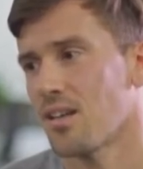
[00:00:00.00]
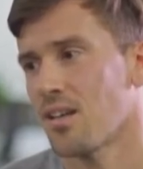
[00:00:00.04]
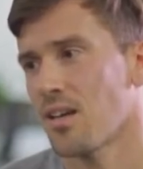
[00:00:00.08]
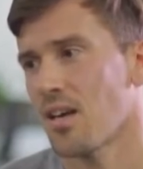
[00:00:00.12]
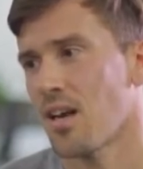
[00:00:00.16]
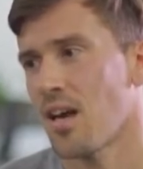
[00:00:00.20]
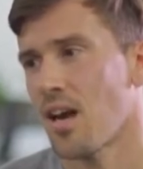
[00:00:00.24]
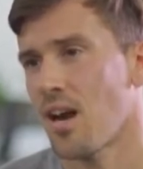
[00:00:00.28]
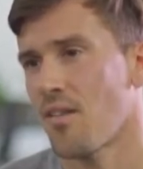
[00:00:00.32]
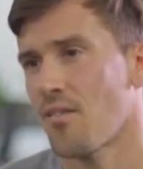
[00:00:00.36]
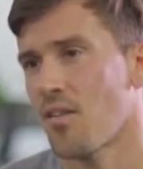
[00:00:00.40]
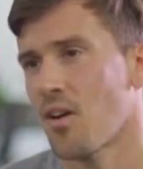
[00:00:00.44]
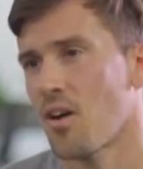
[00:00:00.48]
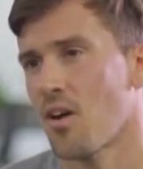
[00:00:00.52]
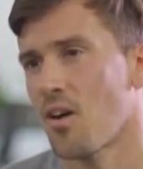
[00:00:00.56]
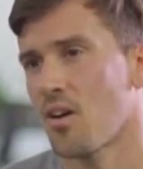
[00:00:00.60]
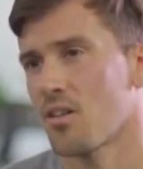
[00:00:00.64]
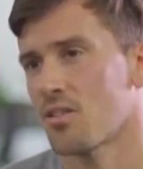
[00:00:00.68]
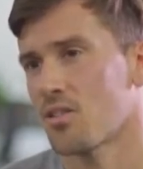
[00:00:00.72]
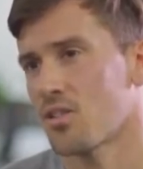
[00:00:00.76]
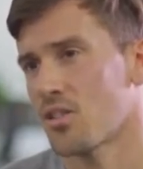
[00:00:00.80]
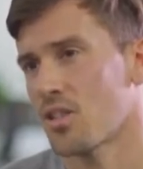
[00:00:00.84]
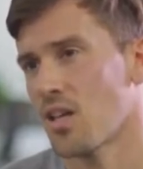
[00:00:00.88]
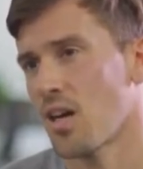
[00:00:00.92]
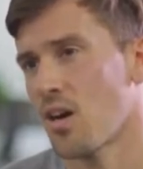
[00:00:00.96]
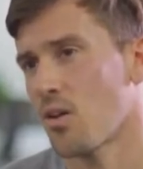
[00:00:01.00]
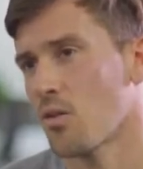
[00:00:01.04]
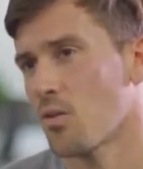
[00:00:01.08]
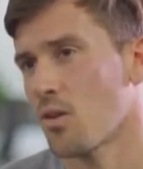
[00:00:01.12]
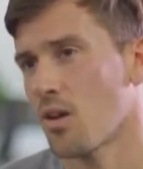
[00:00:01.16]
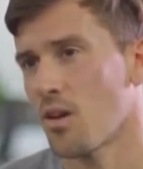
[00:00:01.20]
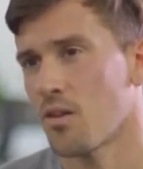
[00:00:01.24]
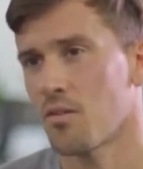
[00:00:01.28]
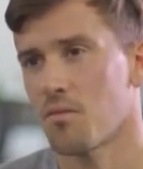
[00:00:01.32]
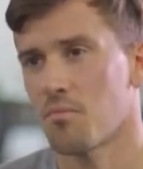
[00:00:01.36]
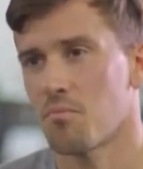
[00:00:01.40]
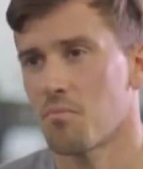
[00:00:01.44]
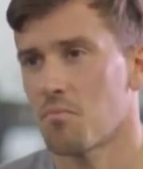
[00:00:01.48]
have a hard shell.
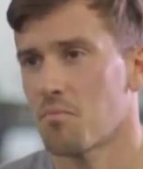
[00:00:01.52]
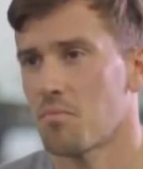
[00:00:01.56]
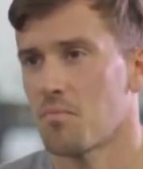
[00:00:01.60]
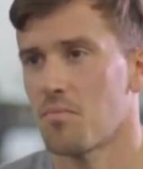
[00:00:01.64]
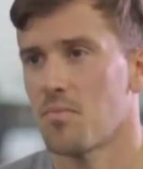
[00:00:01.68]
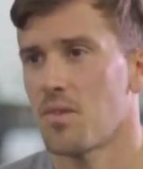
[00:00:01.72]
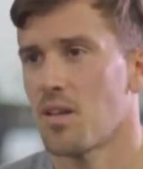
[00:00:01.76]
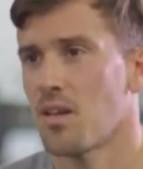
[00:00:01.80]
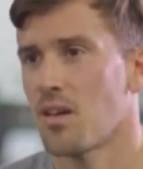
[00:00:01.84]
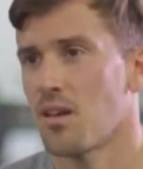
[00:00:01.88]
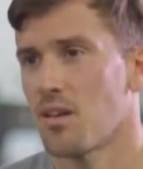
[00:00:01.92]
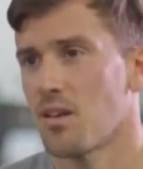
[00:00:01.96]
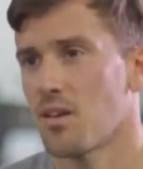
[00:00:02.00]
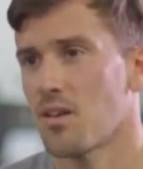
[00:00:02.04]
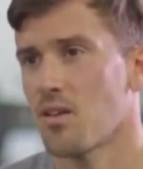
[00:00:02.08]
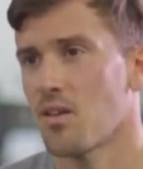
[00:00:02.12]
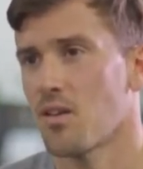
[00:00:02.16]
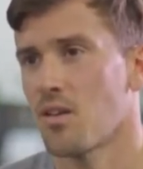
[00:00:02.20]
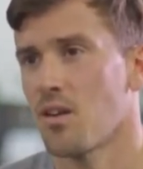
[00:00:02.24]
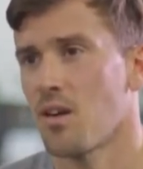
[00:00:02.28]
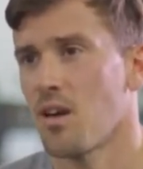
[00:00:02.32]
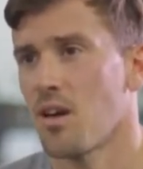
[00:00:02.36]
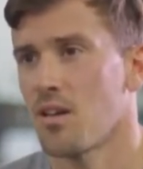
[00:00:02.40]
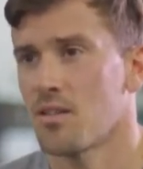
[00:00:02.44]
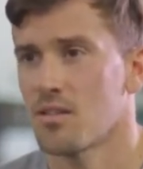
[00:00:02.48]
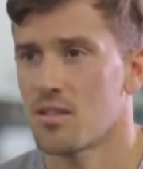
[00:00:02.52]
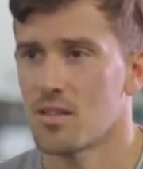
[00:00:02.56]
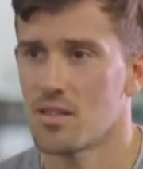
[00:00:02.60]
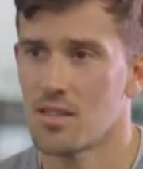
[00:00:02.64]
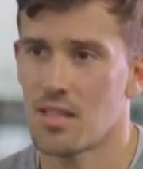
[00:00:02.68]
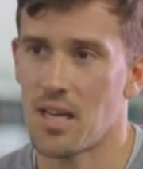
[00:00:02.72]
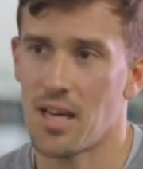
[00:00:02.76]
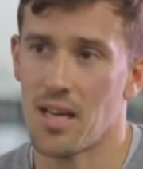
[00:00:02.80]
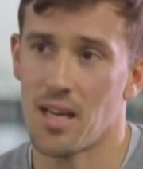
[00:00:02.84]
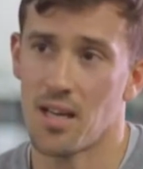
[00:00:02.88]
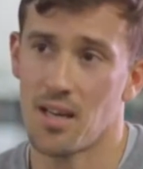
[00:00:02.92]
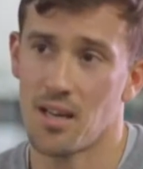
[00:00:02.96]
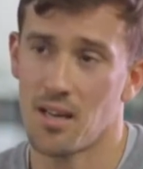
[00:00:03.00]
You've got to learn to
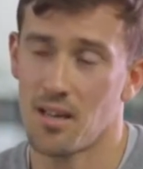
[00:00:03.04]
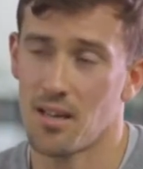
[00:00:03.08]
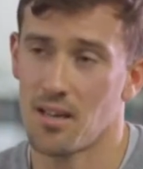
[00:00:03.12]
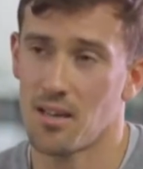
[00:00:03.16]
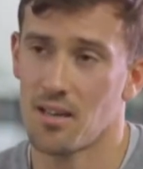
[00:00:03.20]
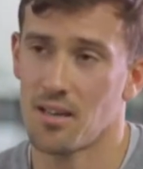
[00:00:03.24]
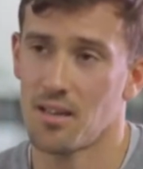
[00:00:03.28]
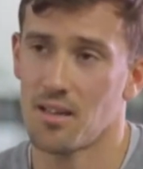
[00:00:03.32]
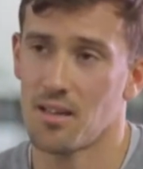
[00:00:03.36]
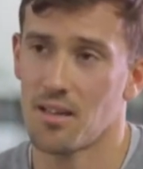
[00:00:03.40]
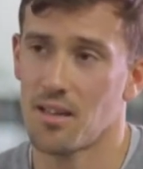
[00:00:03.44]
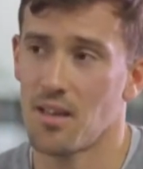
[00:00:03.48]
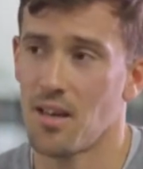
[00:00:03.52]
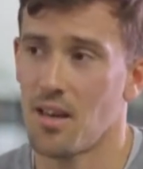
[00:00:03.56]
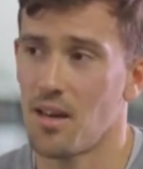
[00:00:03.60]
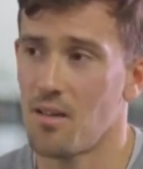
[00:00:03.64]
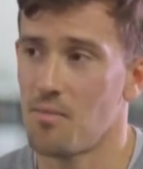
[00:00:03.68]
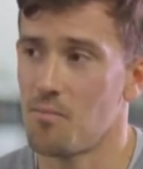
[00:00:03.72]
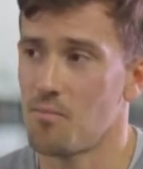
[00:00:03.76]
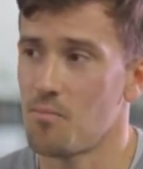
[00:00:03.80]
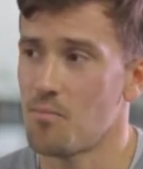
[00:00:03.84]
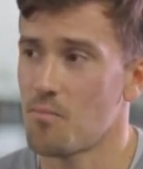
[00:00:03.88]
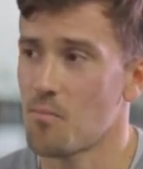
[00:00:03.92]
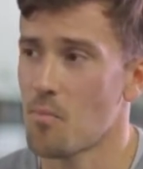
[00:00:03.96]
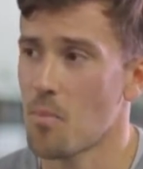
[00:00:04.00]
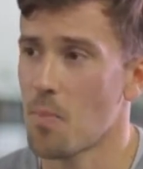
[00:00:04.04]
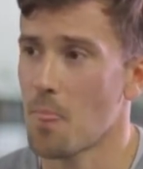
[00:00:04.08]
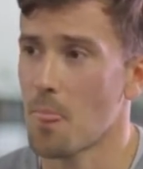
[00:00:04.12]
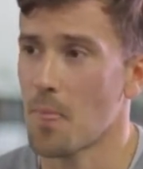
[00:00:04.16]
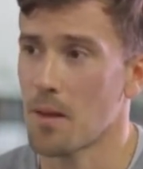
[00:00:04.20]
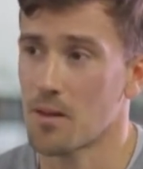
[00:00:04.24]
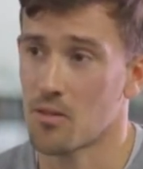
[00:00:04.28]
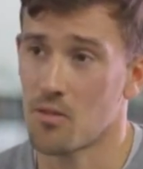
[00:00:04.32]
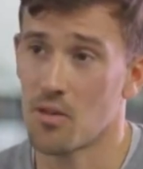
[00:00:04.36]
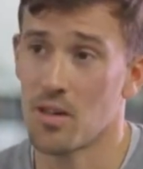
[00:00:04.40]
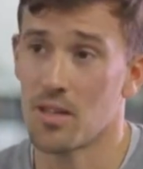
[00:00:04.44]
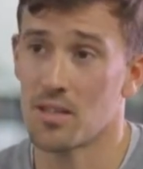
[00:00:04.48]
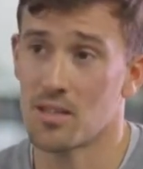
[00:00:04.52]
take
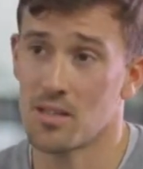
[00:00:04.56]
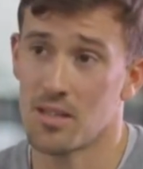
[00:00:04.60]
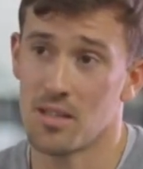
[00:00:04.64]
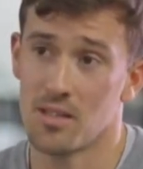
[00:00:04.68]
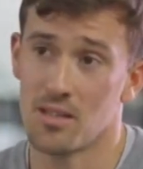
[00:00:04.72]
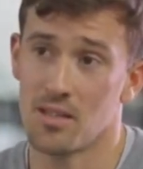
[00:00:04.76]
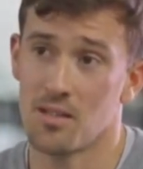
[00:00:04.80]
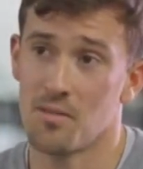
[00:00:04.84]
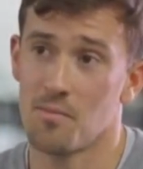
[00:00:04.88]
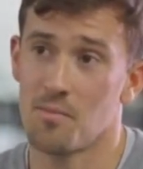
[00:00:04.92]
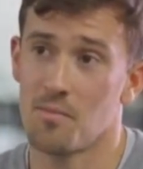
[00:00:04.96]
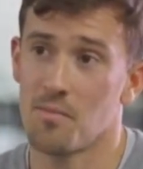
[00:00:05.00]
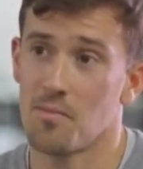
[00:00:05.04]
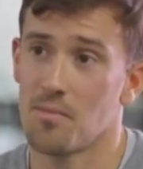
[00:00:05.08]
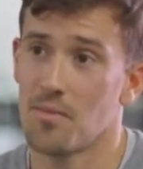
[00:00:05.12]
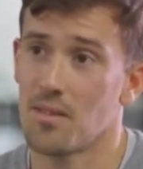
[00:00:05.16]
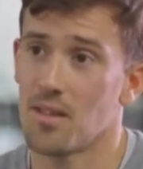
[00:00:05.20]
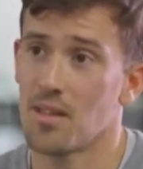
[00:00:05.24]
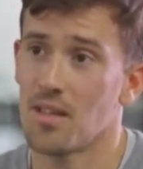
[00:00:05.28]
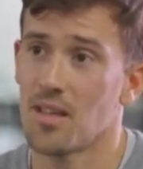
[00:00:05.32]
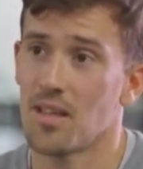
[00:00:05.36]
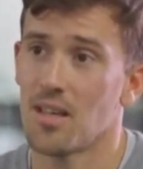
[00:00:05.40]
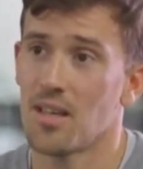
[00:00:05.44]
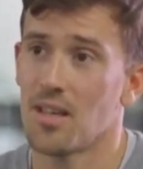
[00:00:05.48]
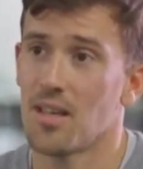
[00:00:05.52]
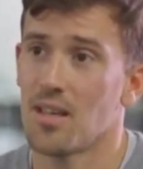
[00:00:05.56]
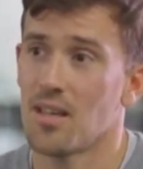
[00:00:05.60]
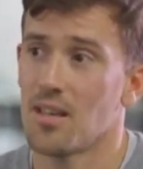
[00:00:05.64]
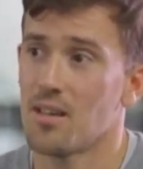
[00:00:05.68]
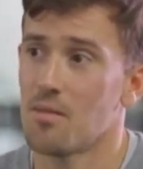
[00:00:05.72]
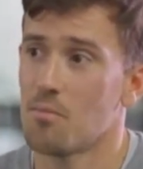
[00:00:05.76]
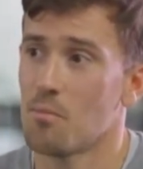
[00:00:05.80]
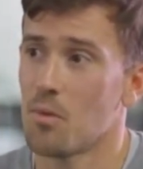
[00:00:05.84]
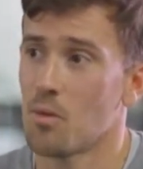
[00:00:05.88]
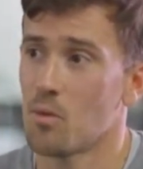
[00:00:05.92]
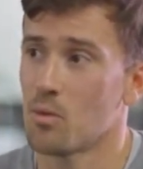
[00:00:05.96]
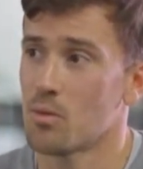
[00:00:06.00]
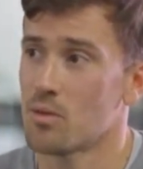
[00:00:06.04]
criticism,
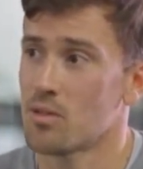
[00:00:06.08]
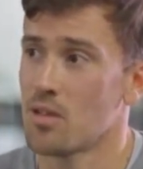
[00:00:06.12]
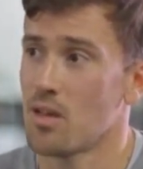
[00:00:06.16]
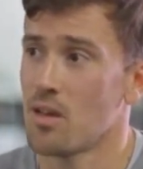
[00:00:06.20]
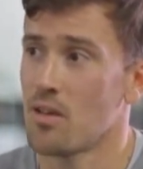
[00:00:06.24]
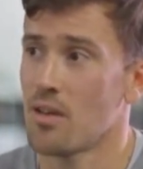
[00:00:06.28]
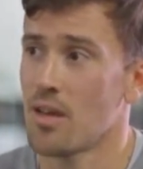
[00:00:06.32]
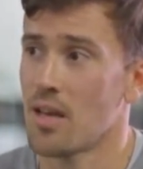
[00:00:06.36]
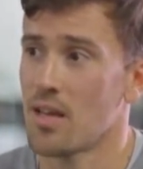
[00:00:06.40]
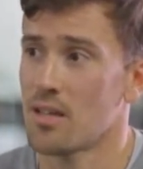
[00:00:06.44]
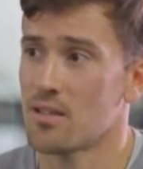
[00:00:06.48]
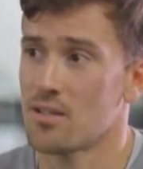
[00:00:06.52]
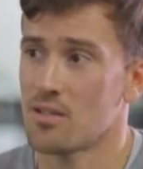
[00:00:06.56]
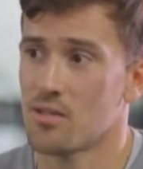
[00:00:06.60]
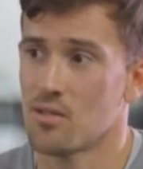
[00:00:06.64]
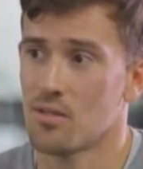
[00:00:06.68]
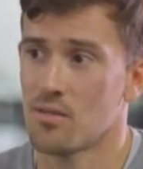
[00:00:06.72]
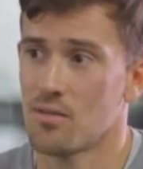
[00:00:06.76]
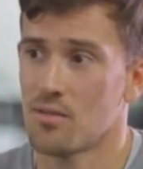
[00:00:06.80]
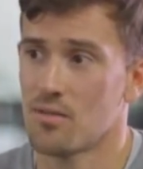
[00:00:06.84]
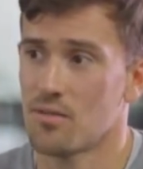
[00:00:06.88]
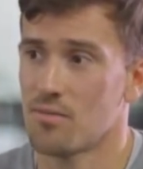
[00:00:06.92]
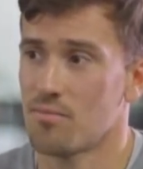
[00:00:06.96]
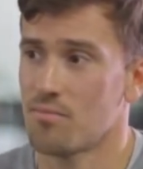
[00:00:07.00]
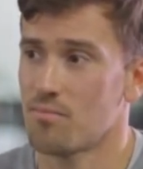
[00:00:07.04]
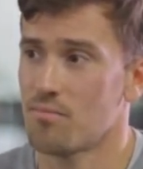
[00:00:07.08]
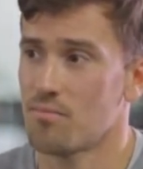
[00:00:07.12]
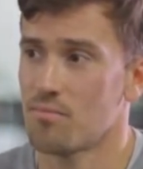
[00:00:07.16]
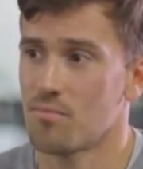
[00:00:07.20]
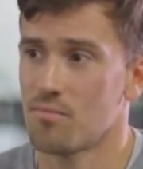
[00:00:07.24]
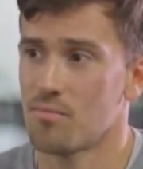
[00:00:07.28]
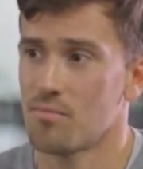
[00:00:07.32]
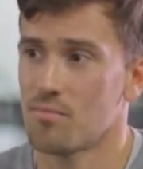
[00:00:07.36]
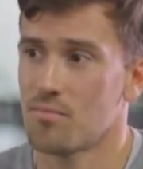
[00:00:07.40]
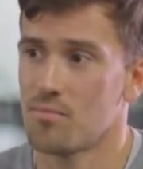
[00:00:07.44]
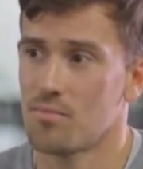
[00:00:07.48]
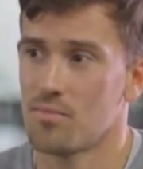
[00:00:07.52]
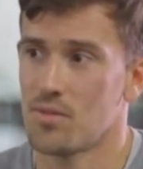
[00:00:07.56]
but also sort of
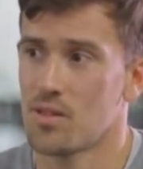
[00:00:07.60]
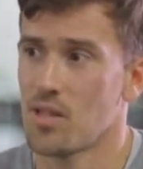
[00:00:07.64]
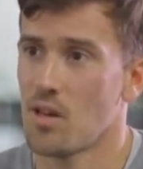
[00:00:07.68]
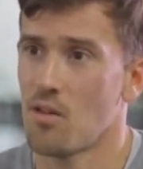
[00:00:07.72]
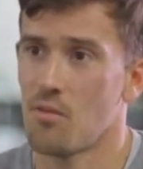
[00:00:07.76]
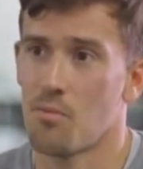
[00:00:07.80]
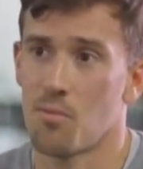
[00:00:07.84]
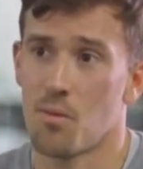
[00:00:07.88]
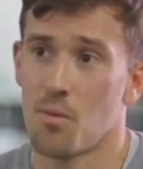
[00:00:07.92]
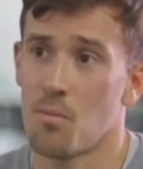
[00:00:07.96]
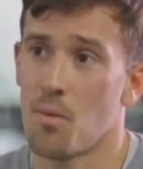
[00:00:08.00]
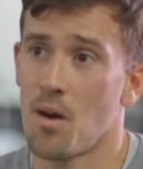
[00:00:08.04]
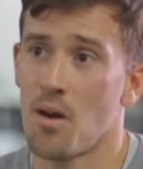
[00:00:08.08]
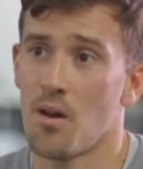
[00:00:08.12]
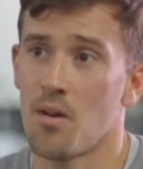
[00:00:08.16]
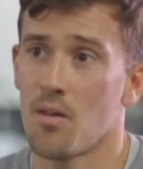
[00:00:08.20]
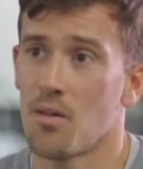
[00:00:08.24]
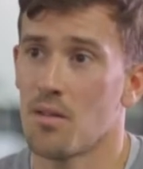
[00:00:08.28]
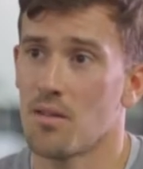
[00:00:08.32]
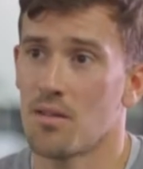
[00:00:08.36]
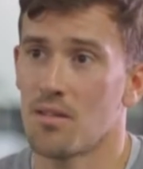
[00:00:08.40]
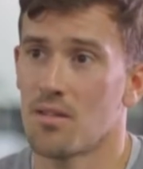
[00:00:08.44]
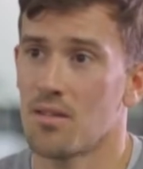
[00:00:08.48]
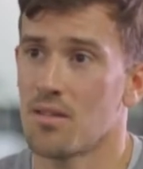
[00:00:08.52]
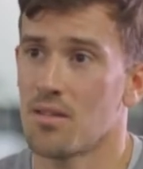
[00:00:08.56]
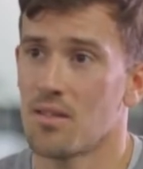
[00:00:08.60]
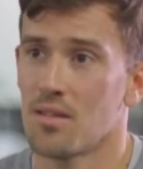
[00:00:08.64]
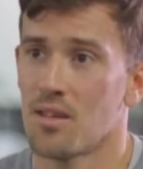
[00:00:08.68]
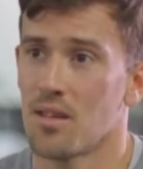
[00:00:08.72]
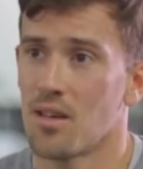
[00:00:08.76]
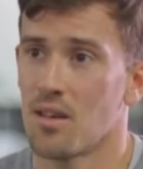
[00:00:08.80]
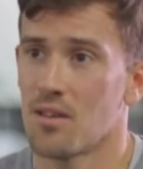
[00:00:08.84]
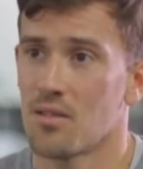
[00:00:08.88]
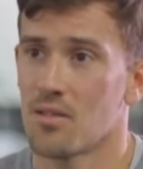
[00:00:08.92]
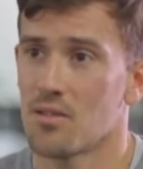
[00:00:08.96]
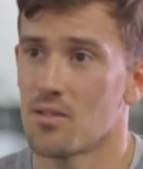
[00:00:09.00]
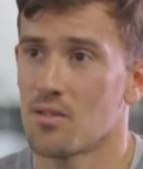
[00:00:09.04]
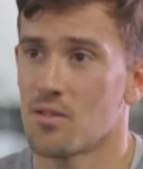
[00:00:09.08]
self-promote,
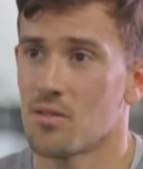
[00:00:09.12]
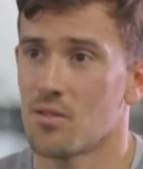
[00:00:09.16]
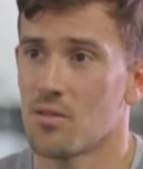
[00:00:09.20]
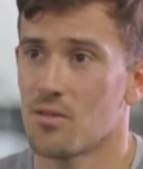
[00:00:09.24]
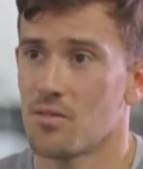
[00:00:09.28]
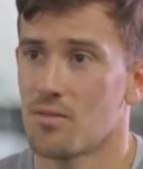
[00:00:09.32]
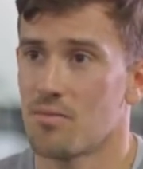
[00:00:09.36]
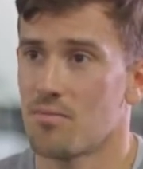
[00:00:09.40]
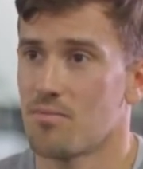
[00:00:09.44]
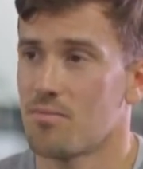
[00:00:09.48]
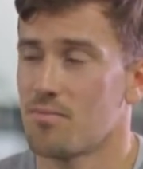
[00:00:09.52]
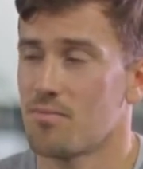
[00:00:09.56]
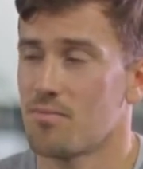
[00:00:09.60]
sort of